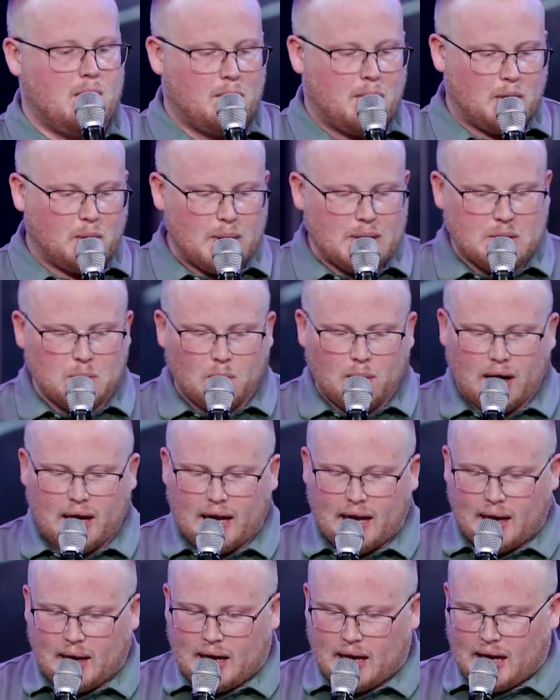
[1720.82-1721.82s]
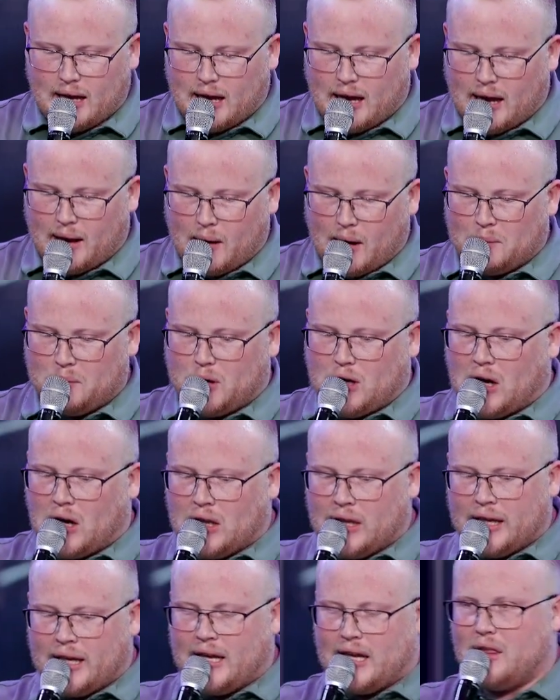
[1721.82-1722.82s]
But the reason why I, I, I'm
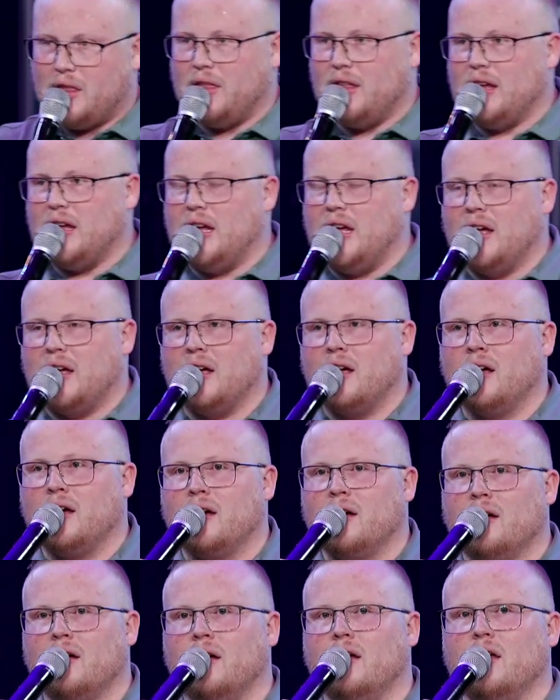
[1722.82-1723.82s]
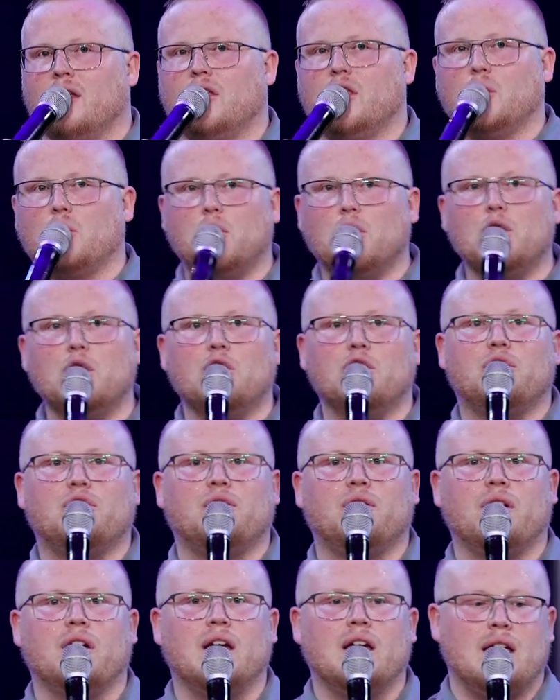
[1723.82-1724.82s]
calling it the, the
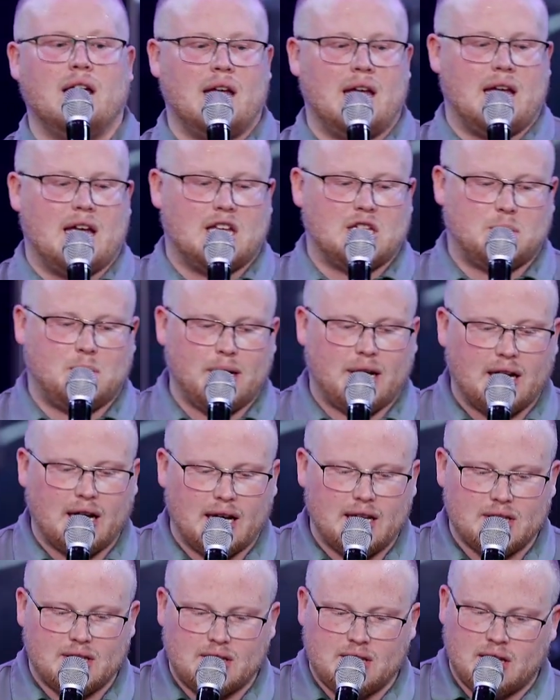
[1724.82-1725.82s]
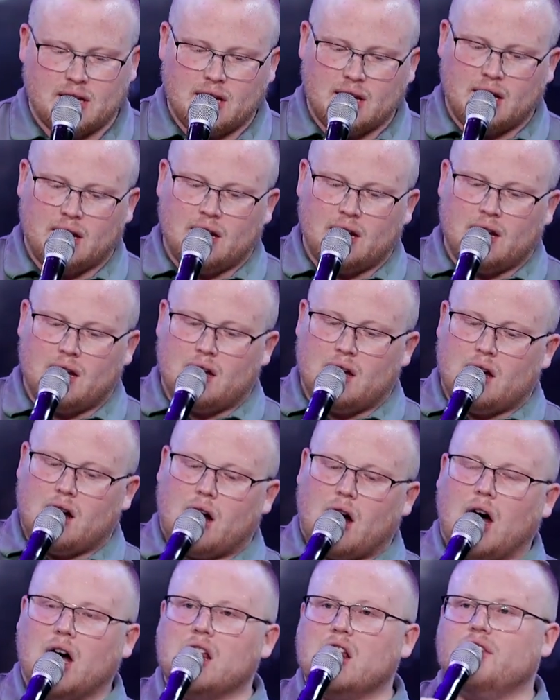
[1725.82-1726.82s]
roof is because
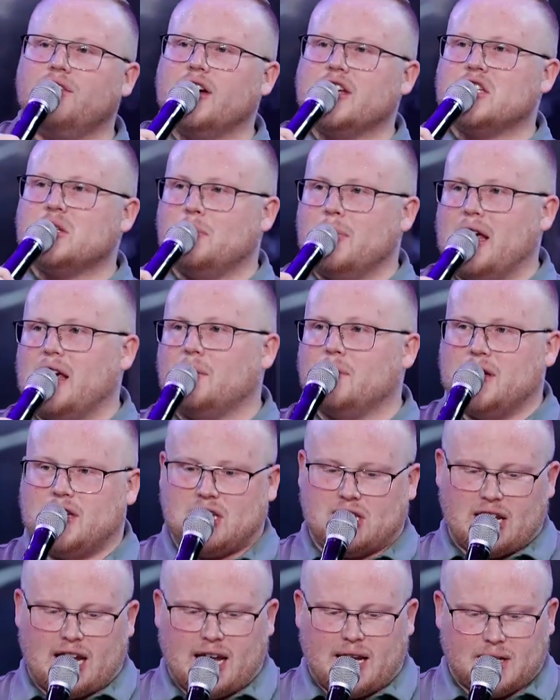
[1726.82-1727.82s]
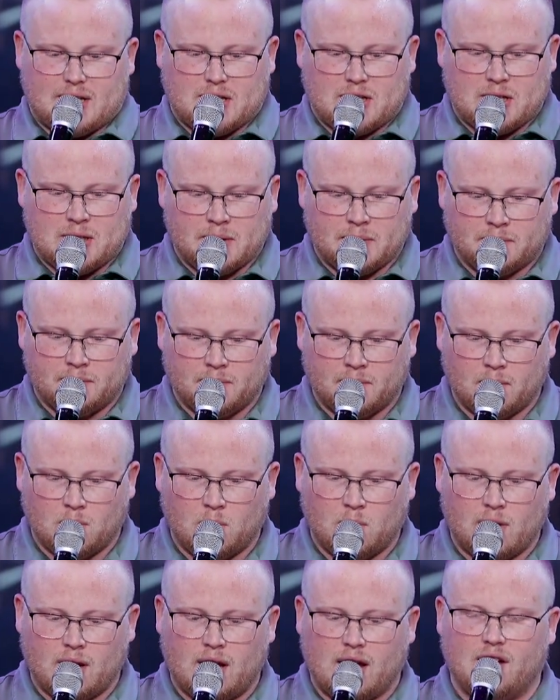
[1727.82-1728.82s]
all of us make mistakes.
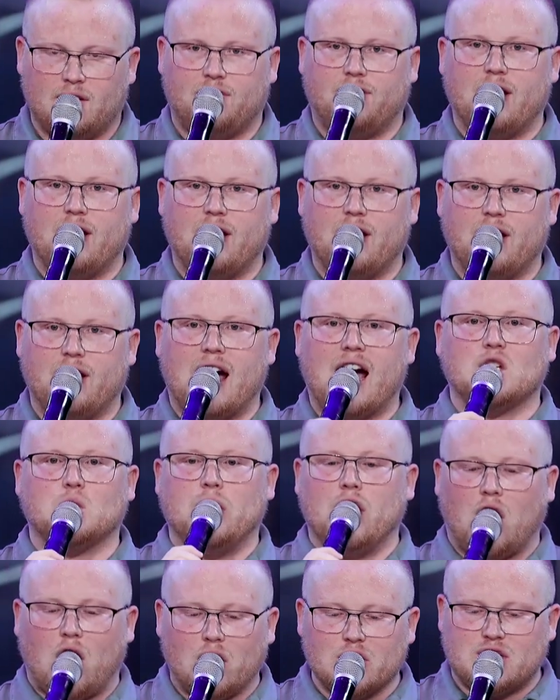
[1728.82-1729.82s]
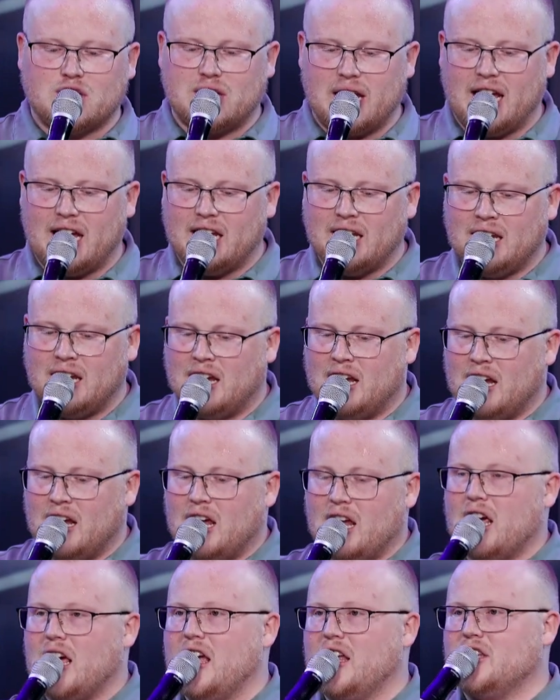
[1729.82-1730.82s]
In fact, we all sin
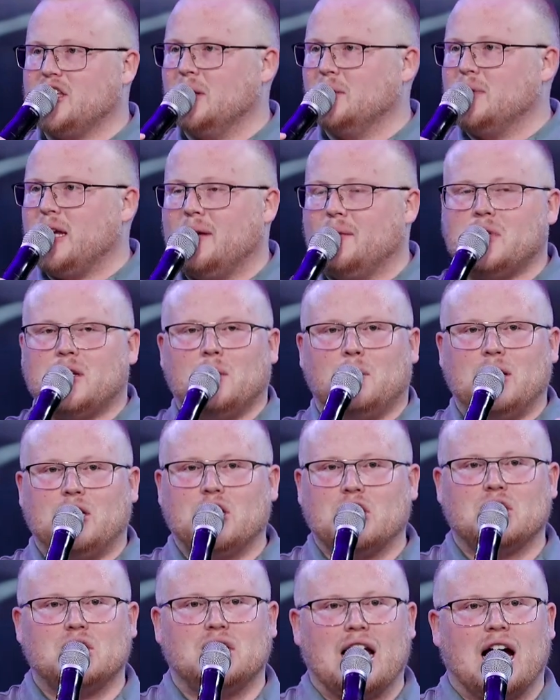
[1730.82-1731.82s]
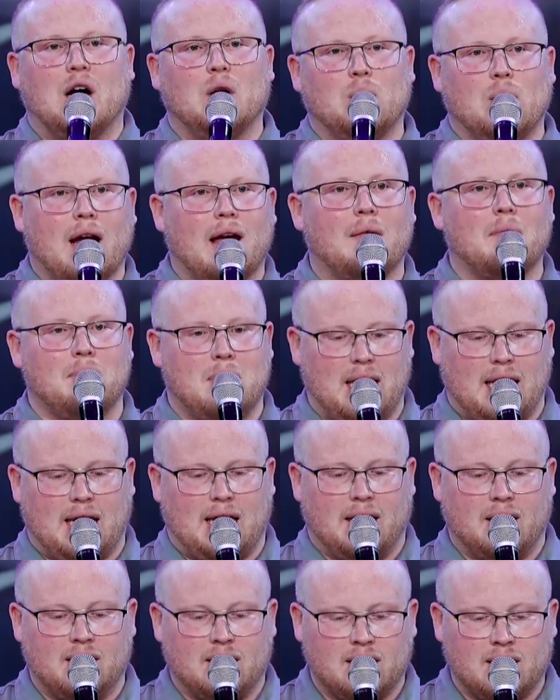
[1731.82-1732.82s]
and sometimes can be just downright
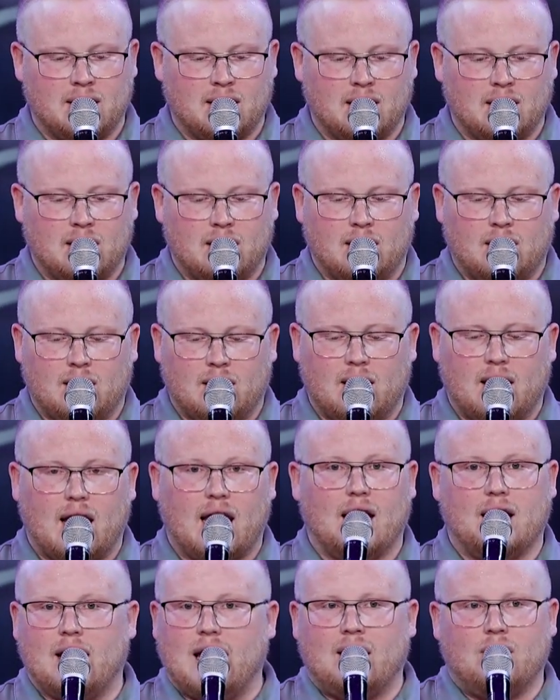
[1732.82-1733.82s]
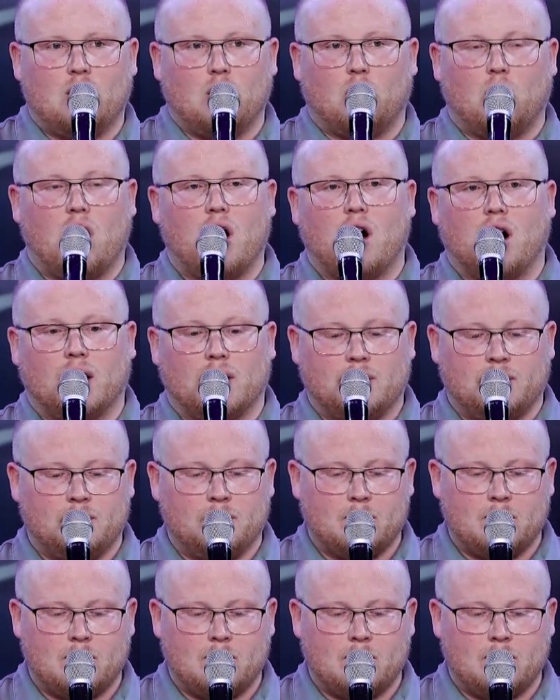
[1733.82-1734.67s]
mean and in the wrong.